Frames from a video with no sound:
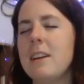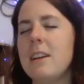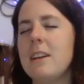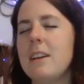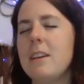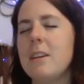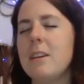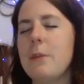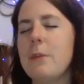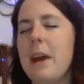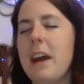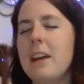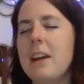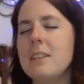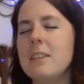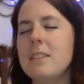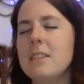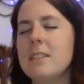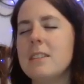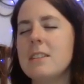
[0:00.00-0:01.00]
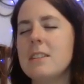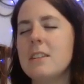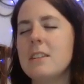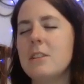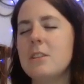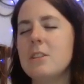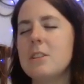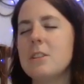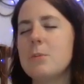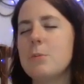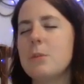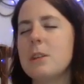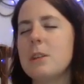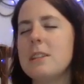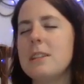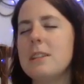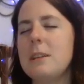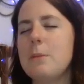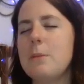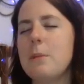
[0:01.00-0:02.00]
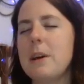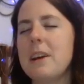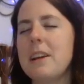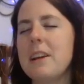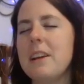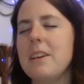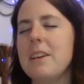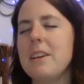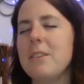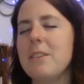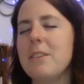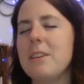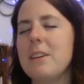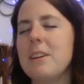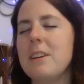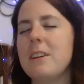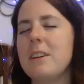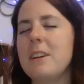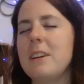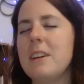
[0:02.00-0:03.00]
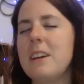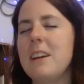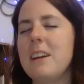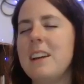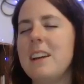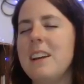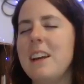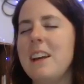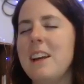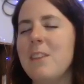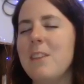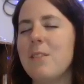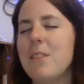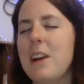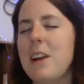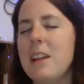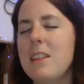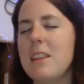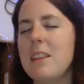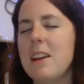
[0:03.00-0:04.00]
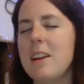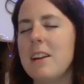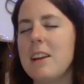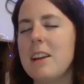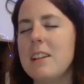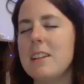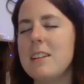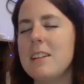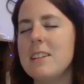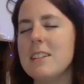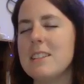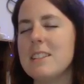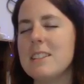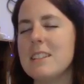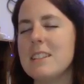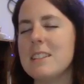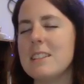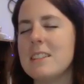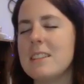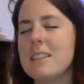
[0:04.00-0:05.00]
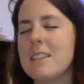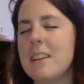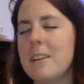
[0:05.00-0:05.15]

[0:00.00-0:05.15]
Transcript: Your past is still just breezing by you. And right there in the distance